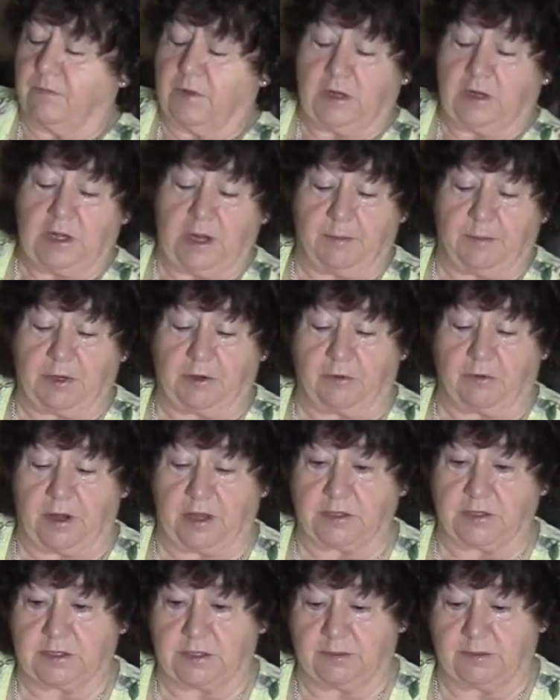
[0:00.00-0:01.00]

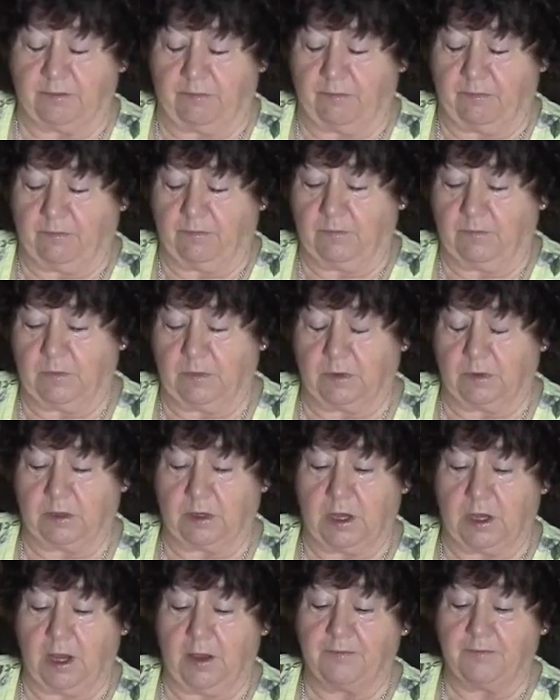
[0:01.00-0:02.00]
lemongrass.
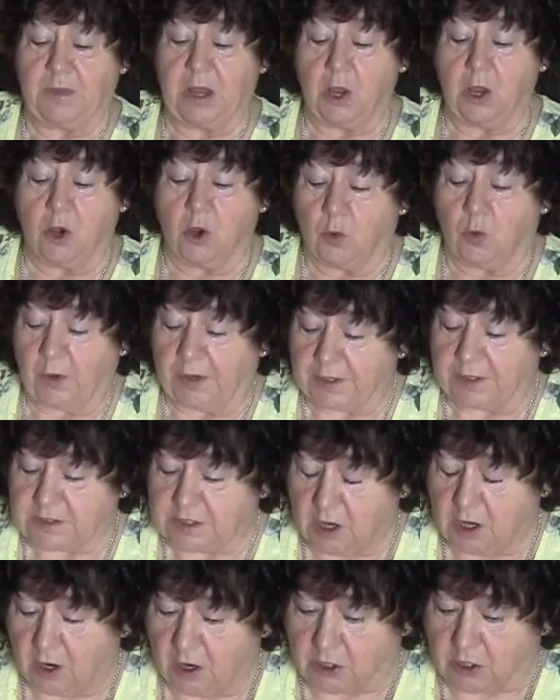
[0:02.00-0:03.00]
Okay, when it's
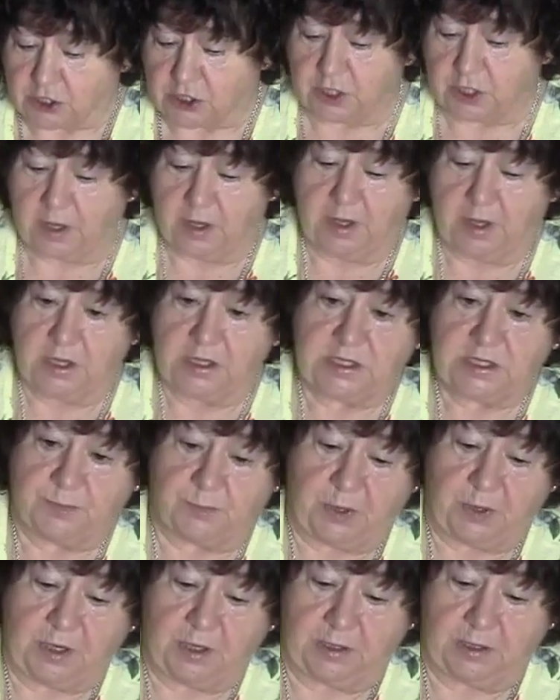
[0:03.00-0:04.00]
hot,
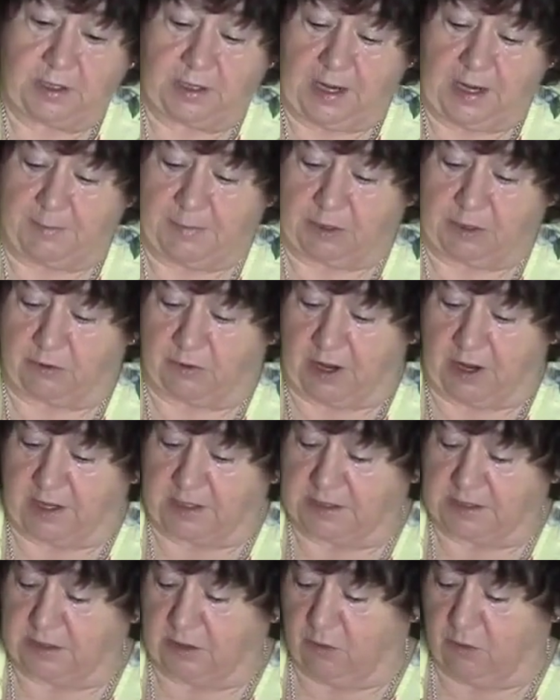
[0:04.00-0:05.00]
sprinkle the
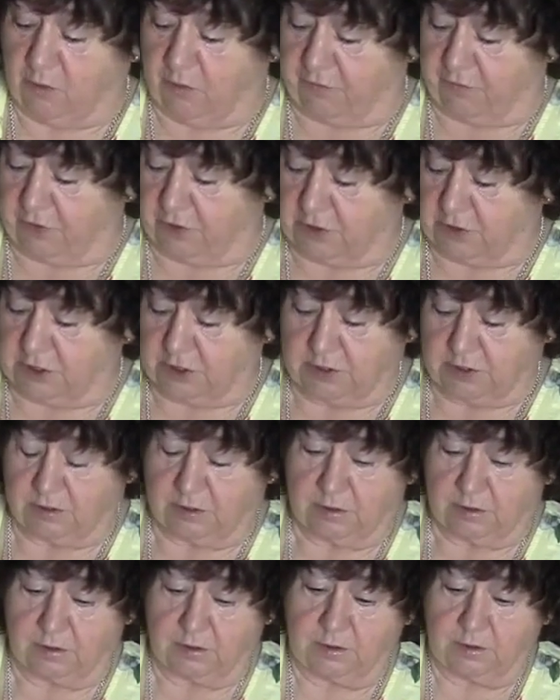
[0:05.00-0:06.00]
lemongrass over it
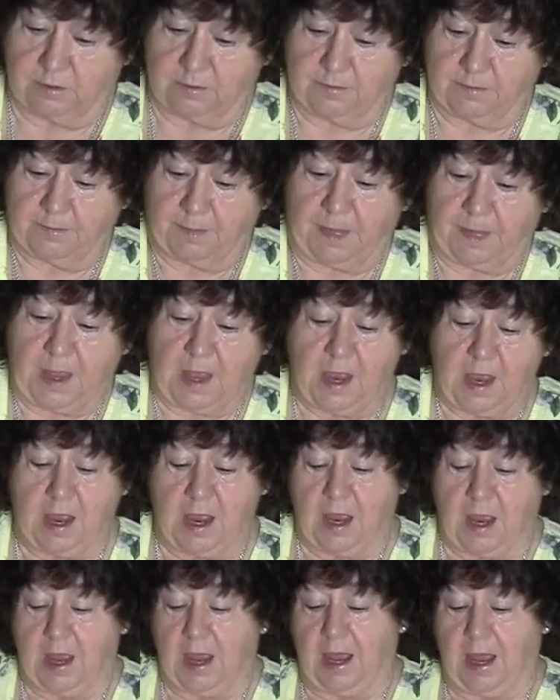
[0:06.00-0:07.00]

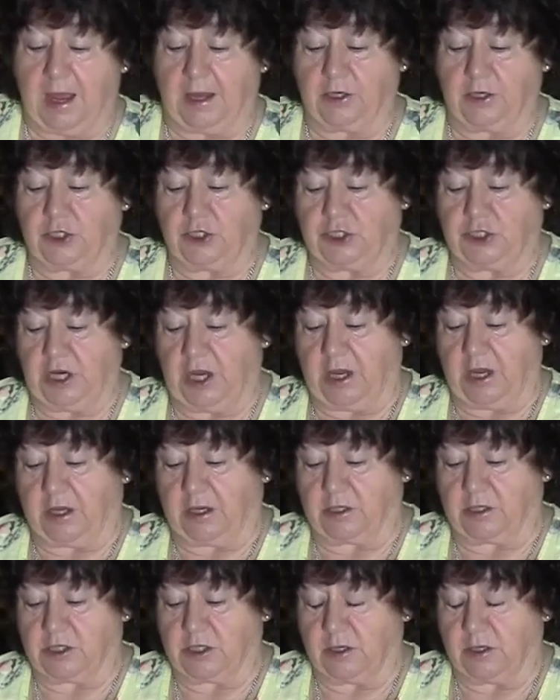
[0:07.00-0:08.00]
and shake
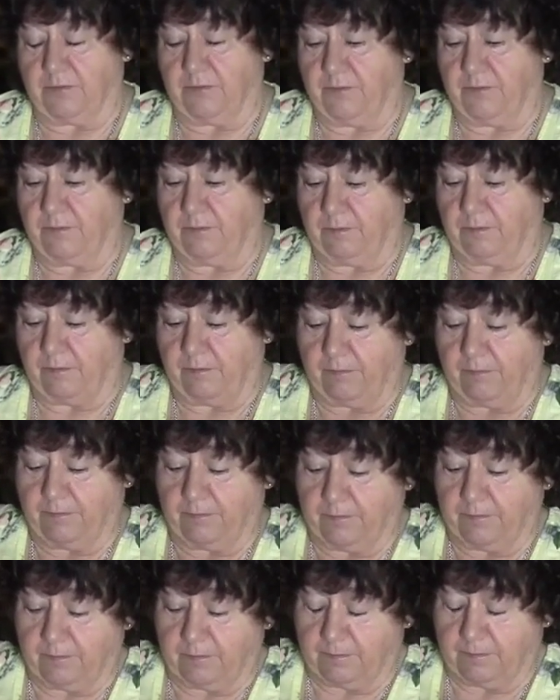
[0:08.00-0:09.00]
it.
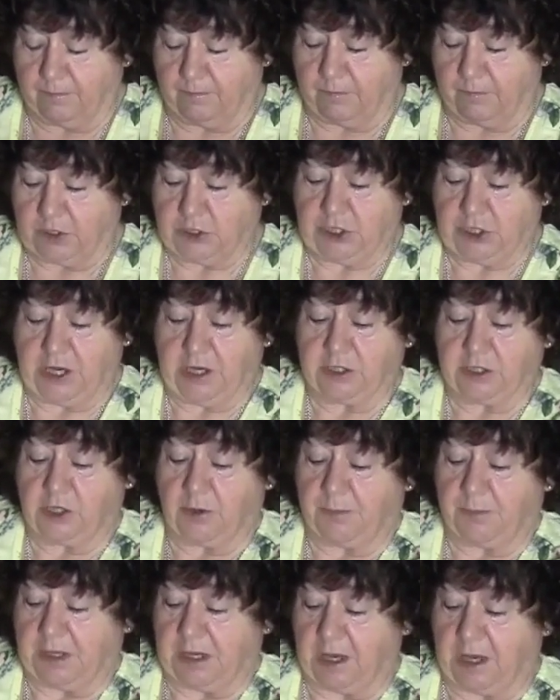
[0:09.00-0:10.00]
Shake it
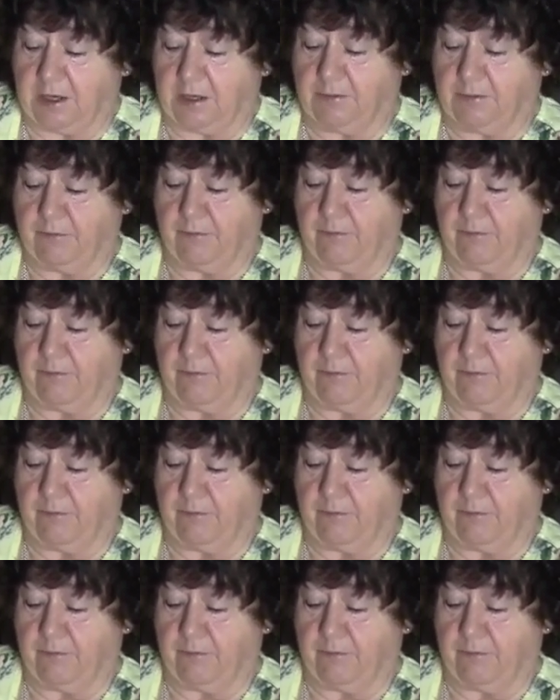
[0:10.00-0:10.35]
up again.